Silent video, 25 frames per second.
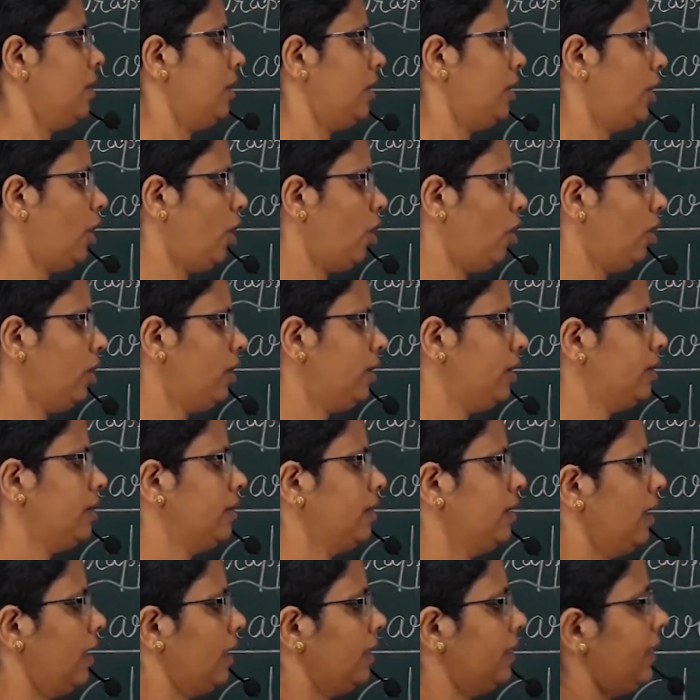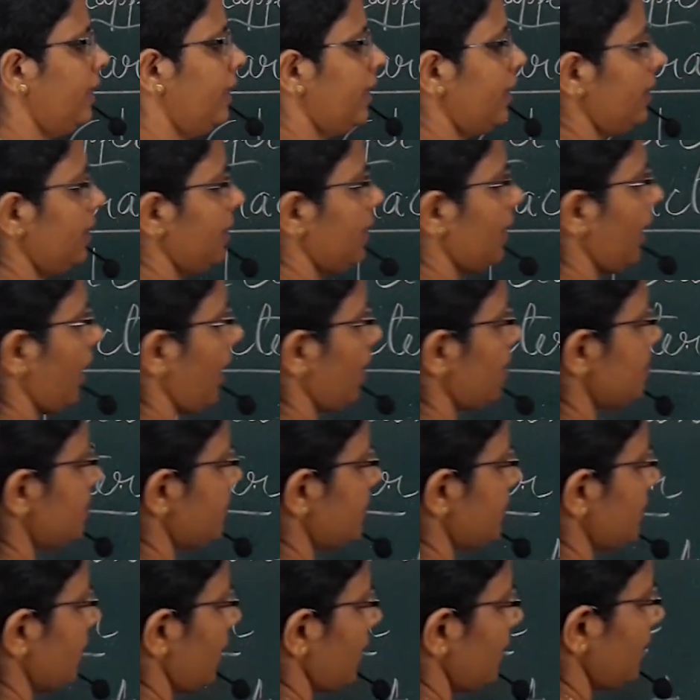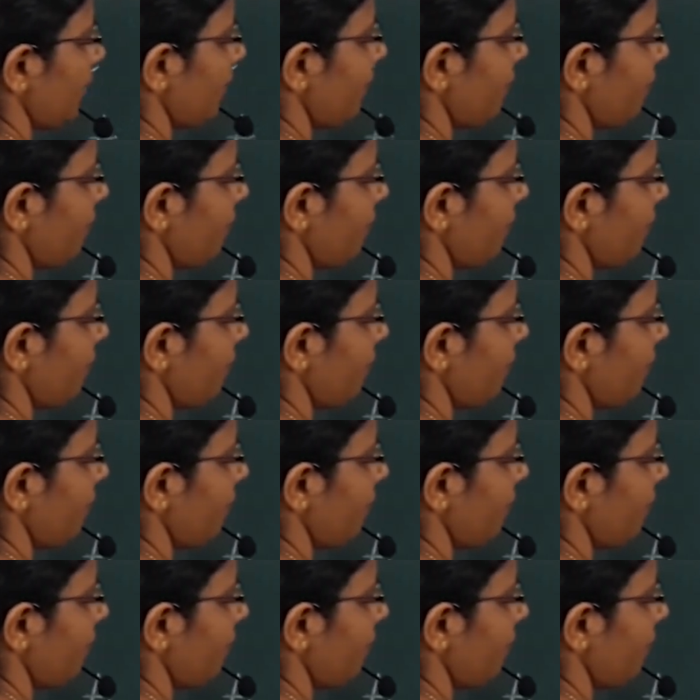Dot, then comes the